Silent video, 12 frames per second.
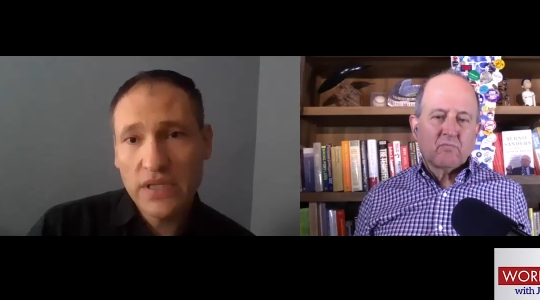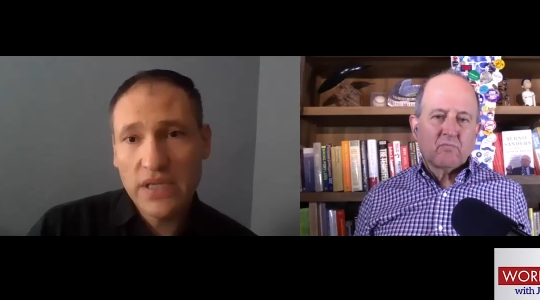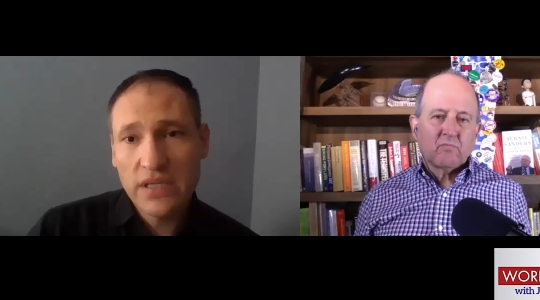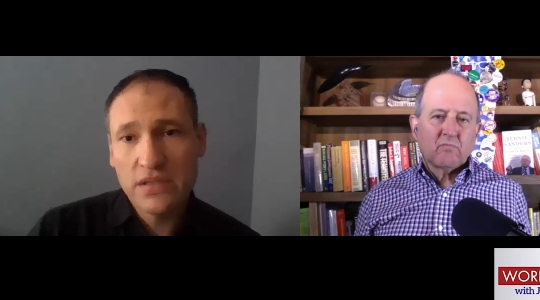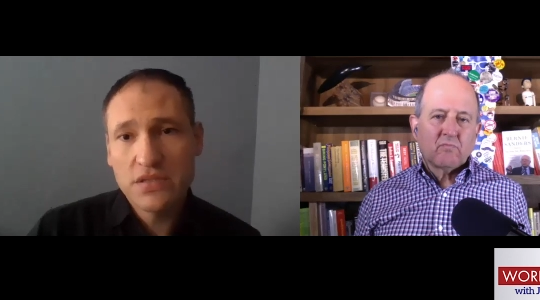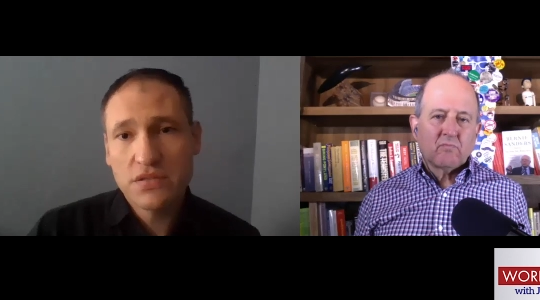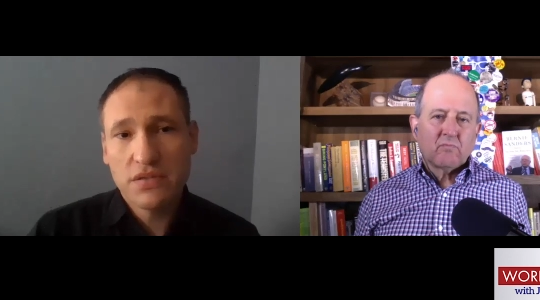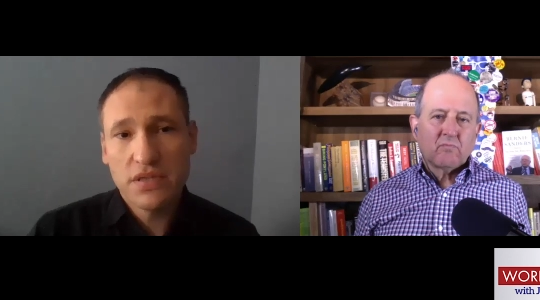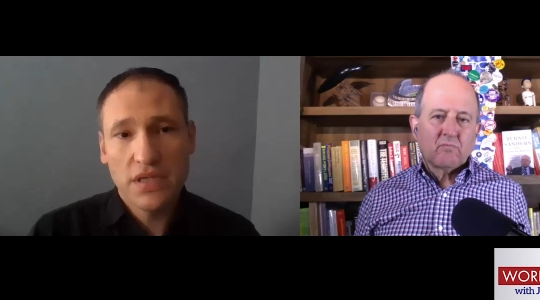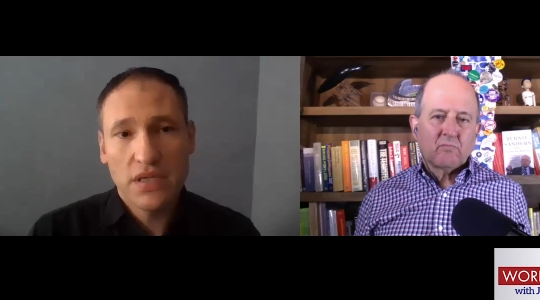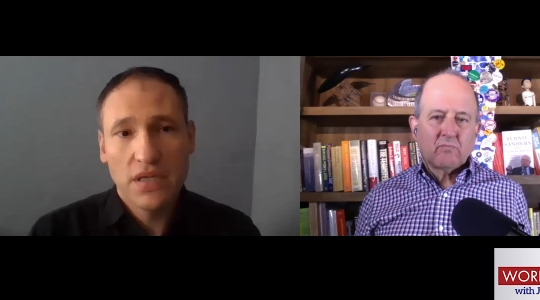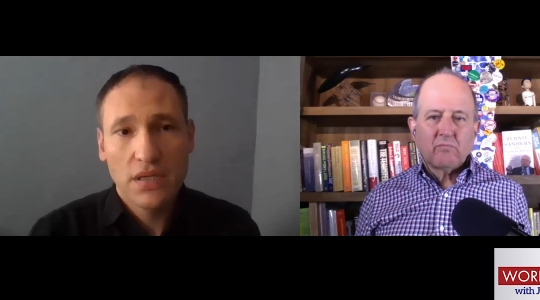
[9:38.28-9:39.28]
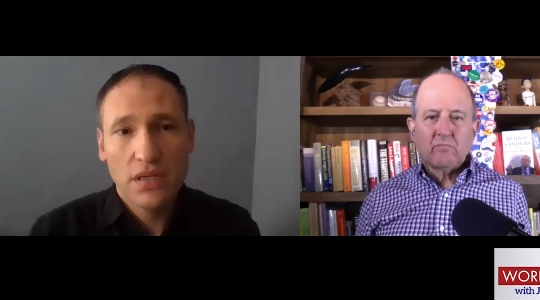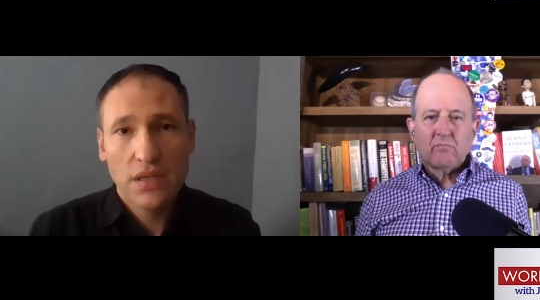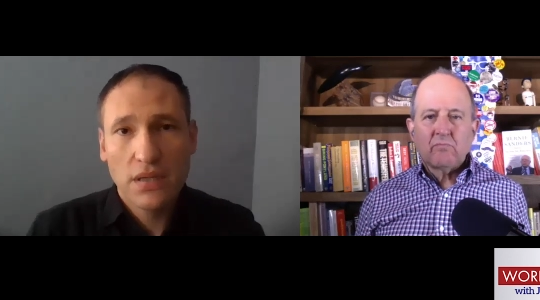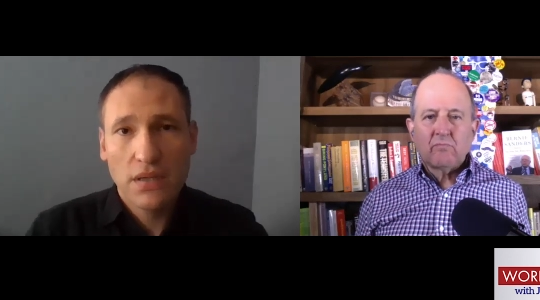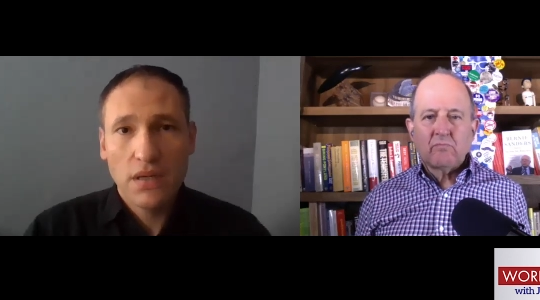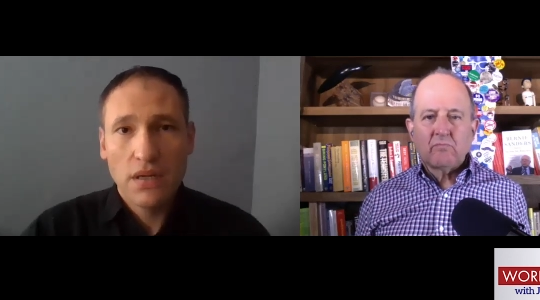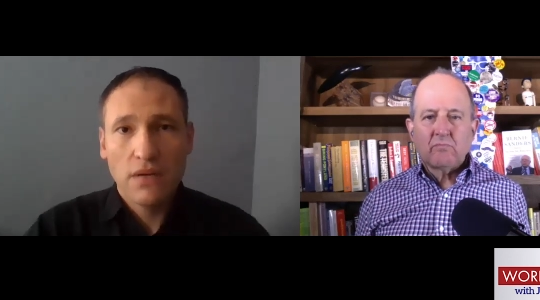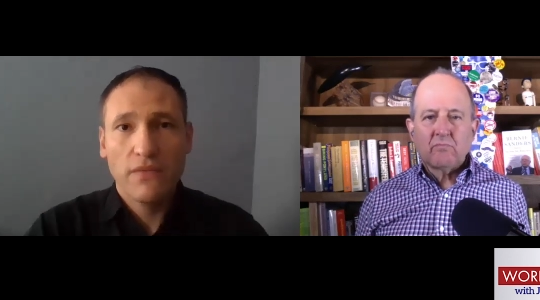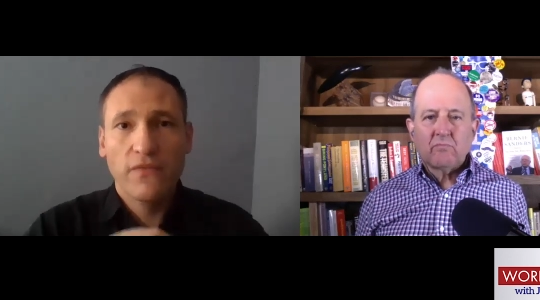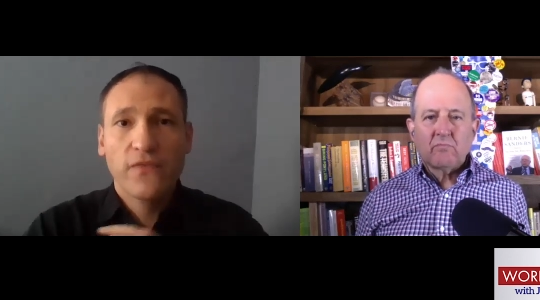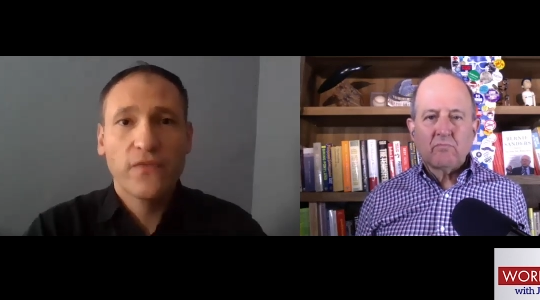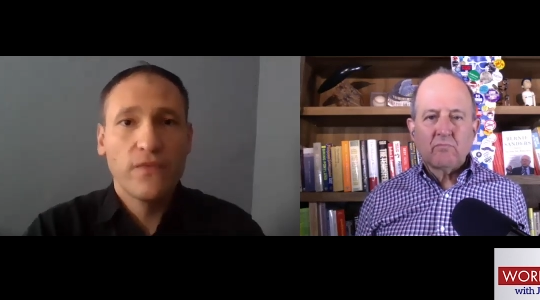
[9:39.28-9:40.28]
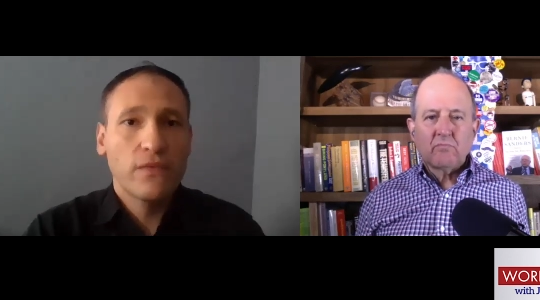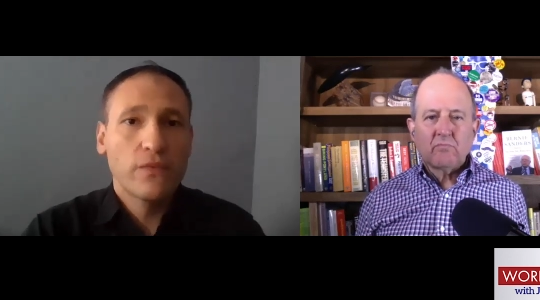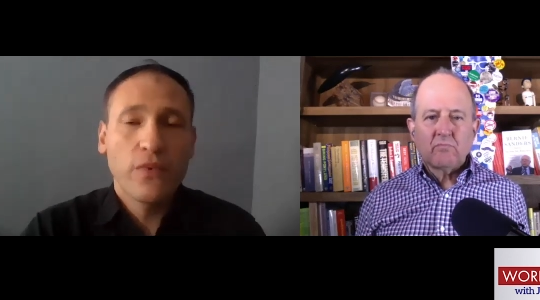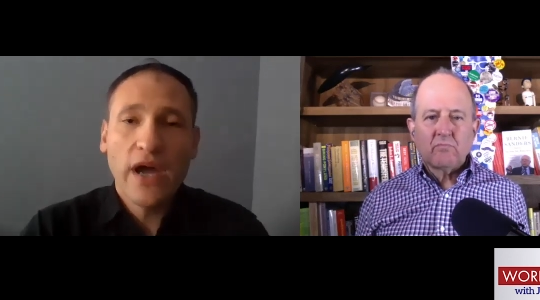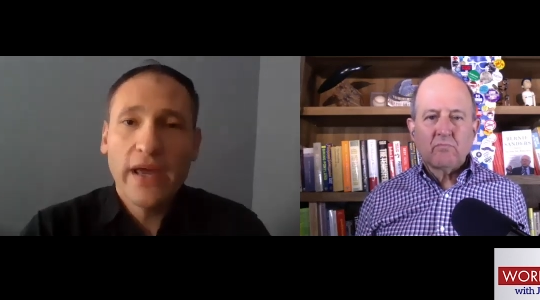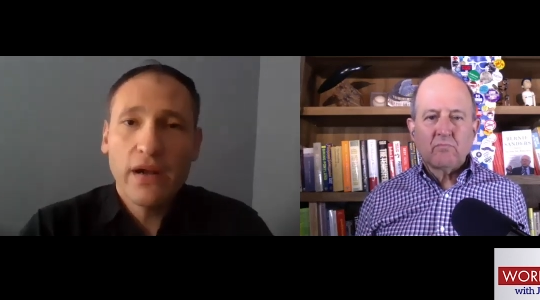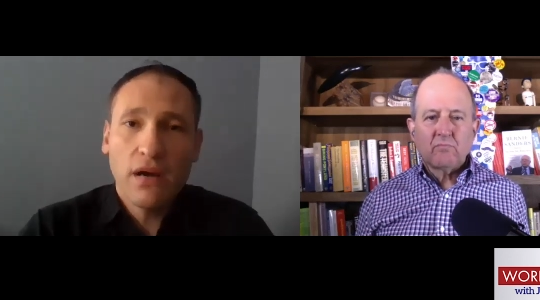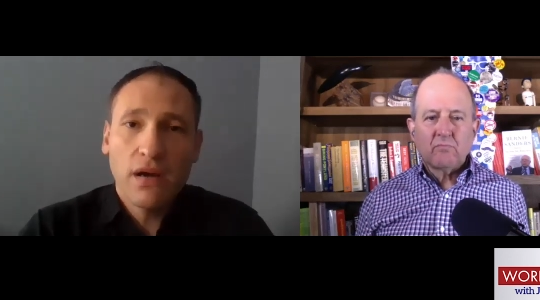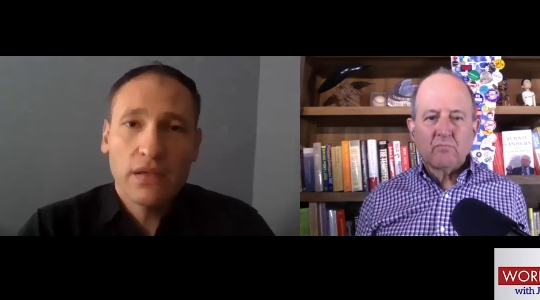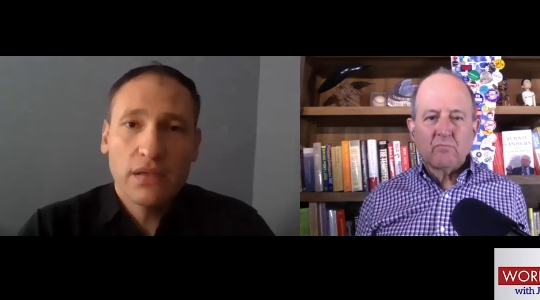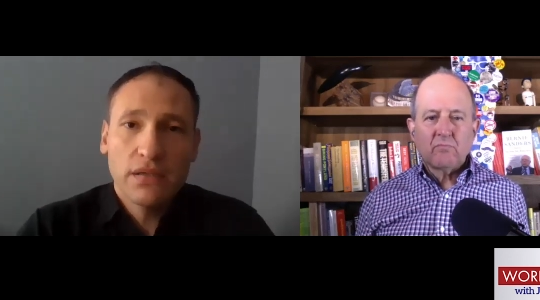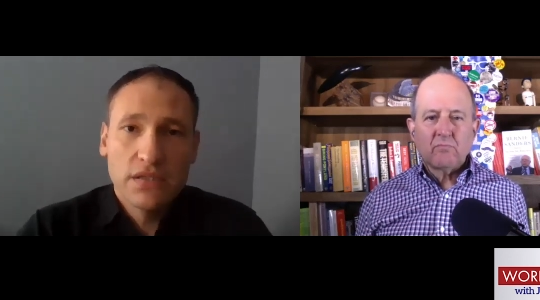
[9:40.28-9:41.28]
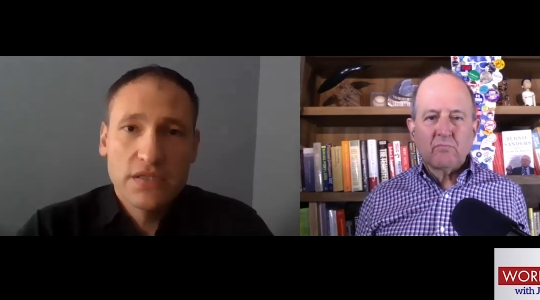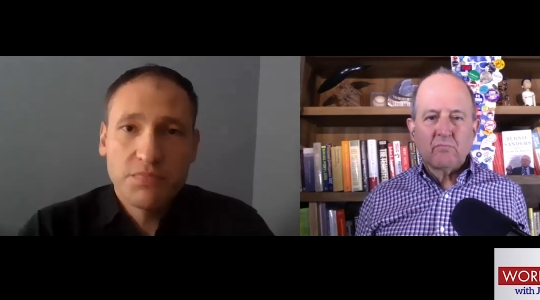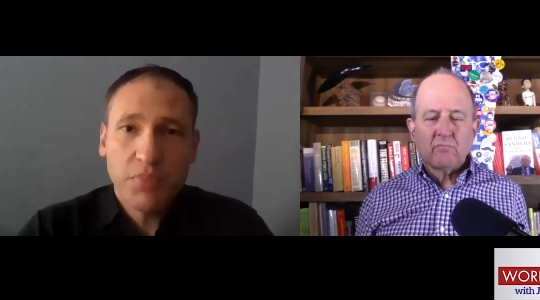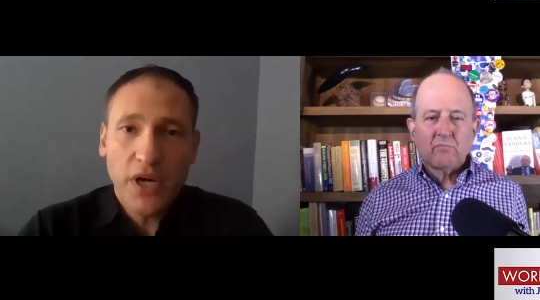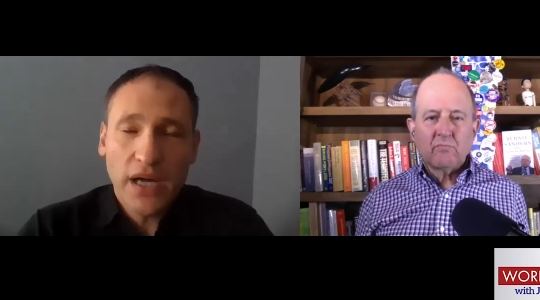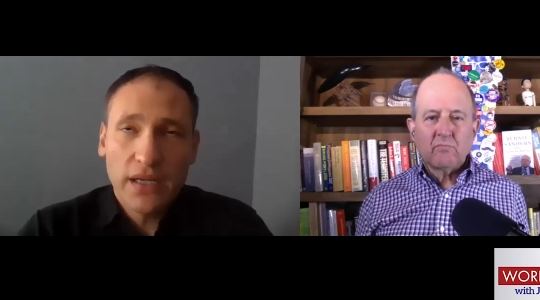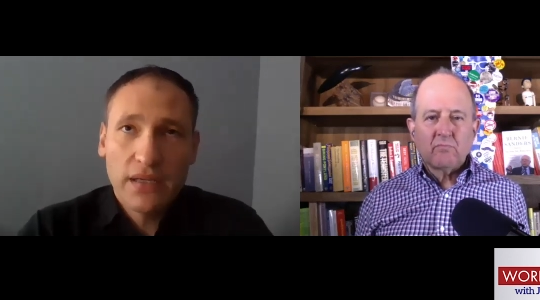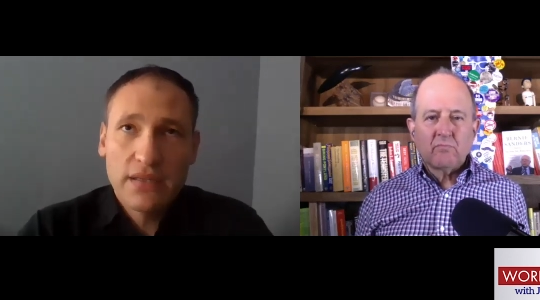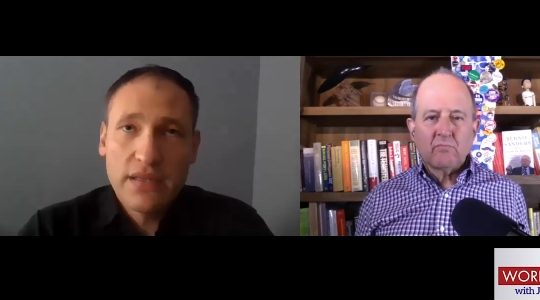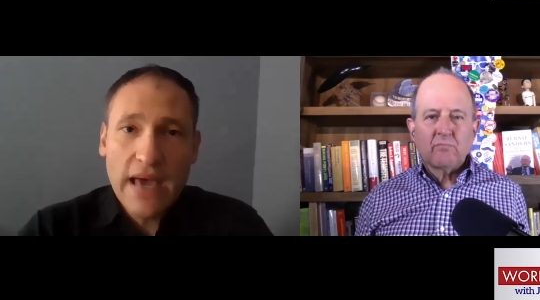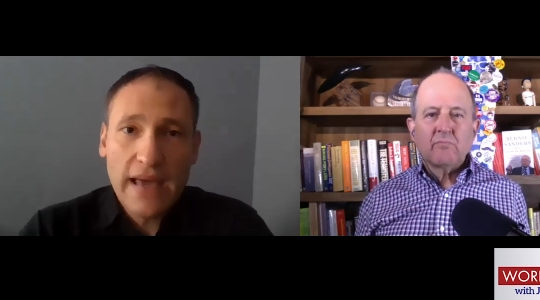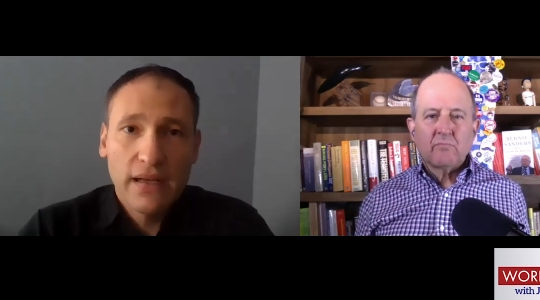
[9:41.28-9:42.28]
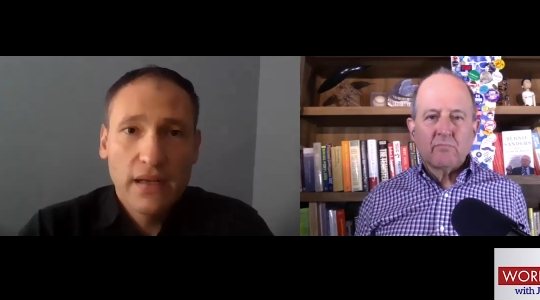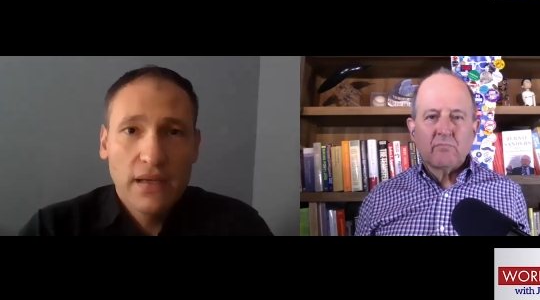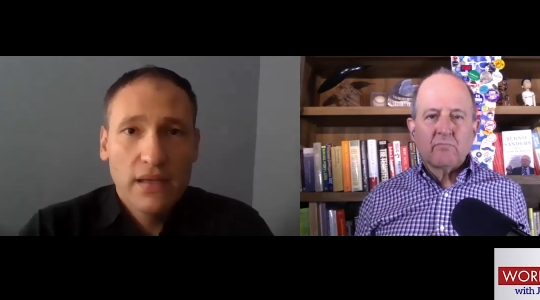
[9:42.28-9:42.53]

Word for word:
Speaker 1: the industry right on the spot that